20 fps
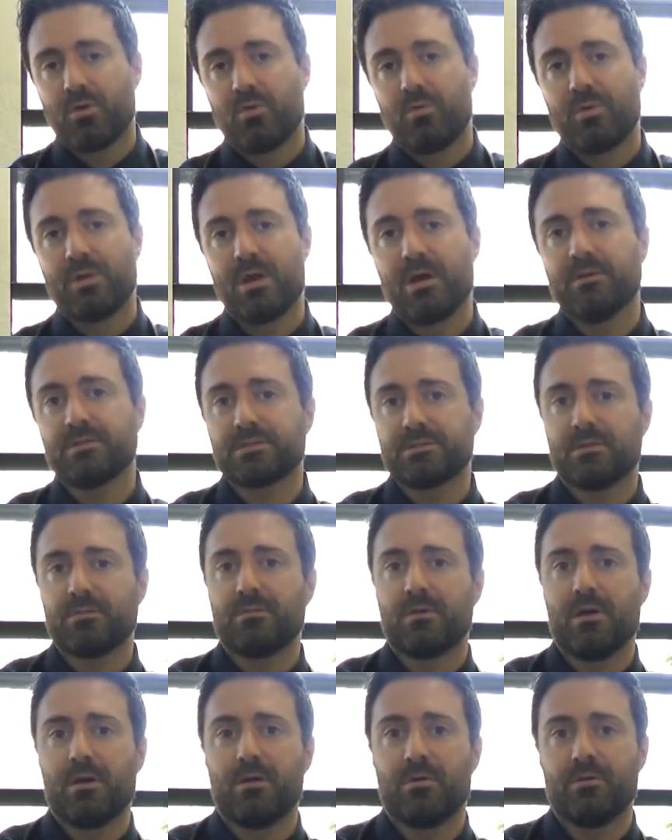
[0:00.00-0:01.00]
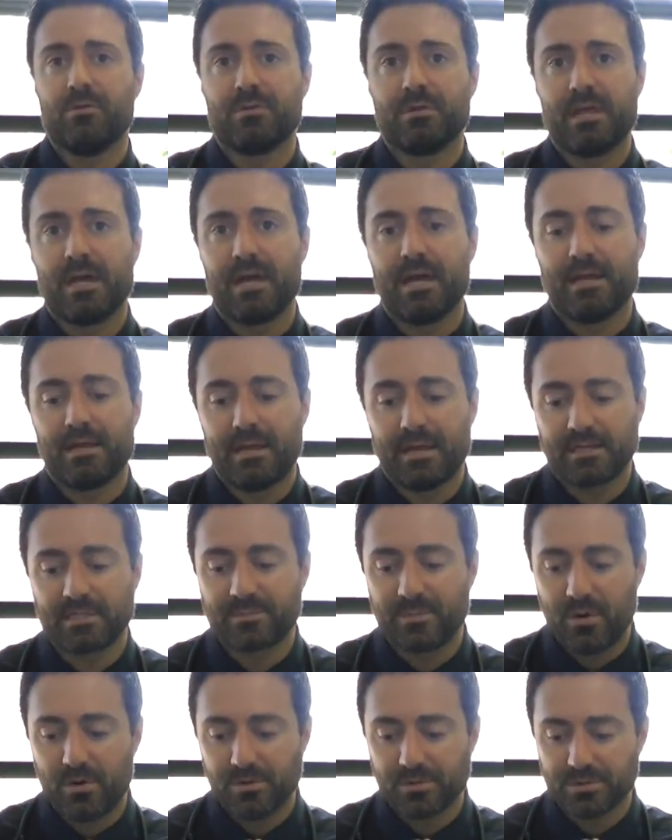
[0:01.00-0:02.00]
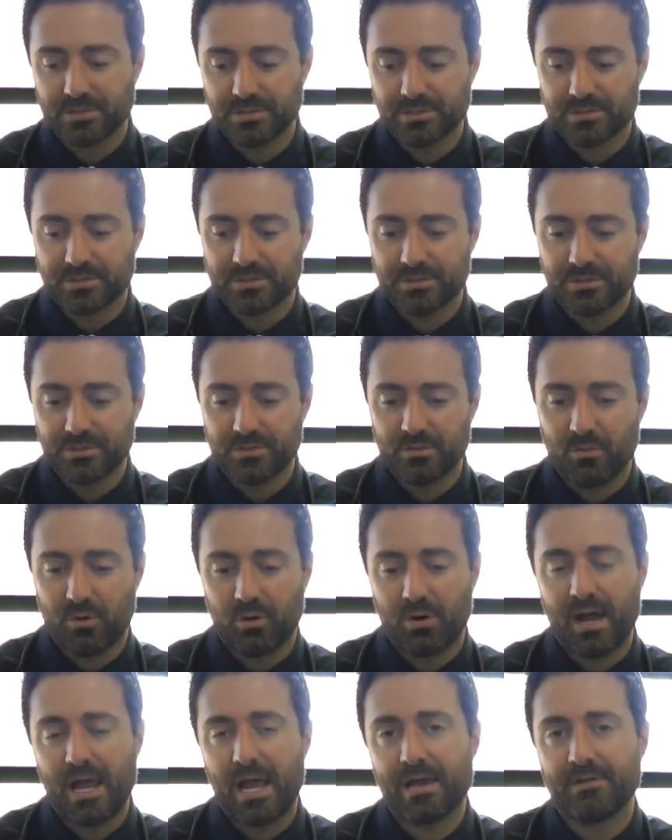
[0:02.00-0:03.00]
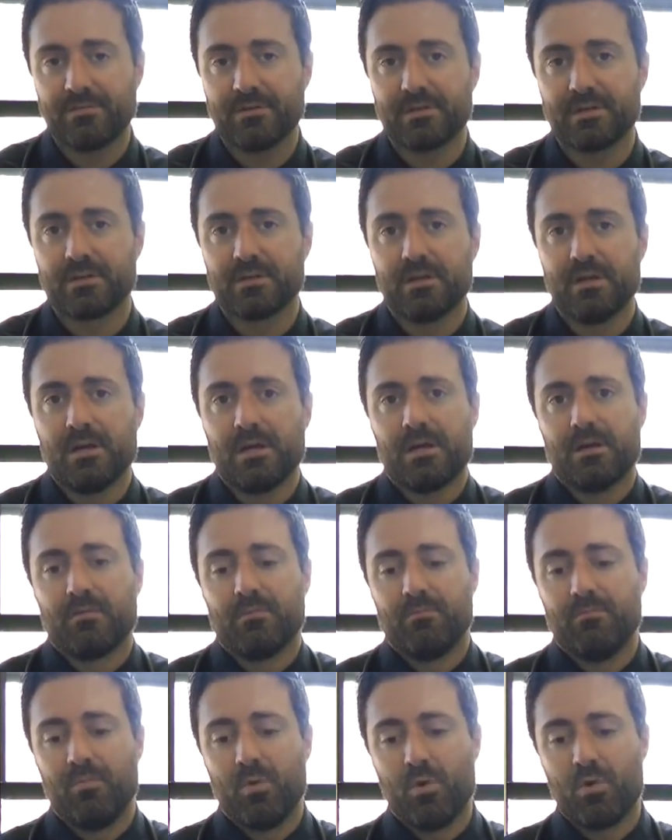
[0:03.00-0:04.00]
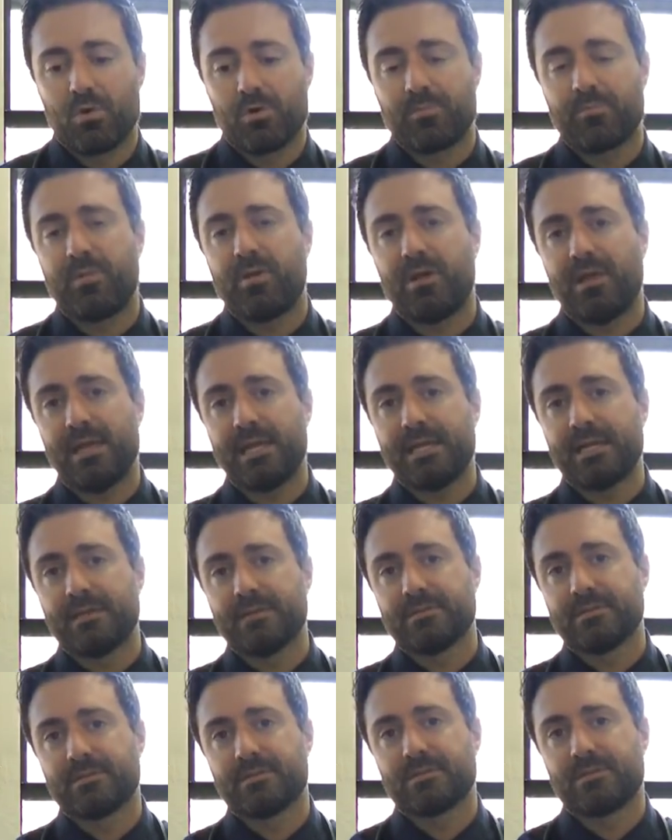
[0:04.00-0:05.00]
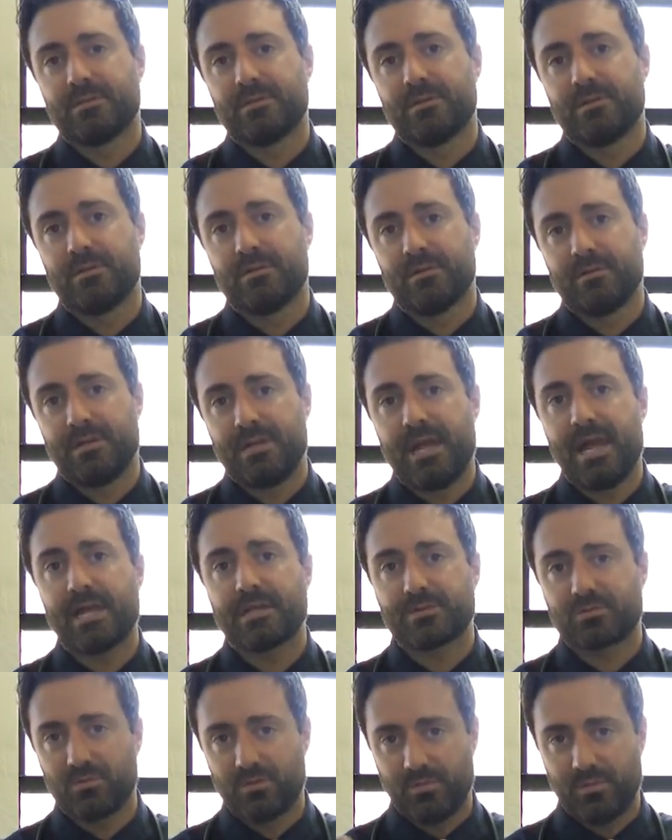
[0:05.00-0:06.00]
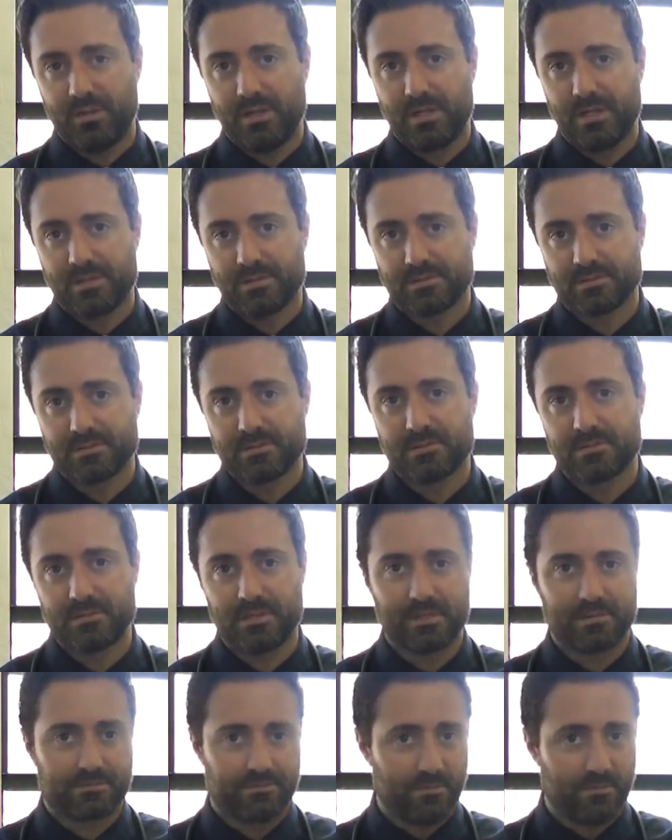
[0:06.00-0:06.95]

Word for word: We also know that exposure to or having more plants, natural plants, like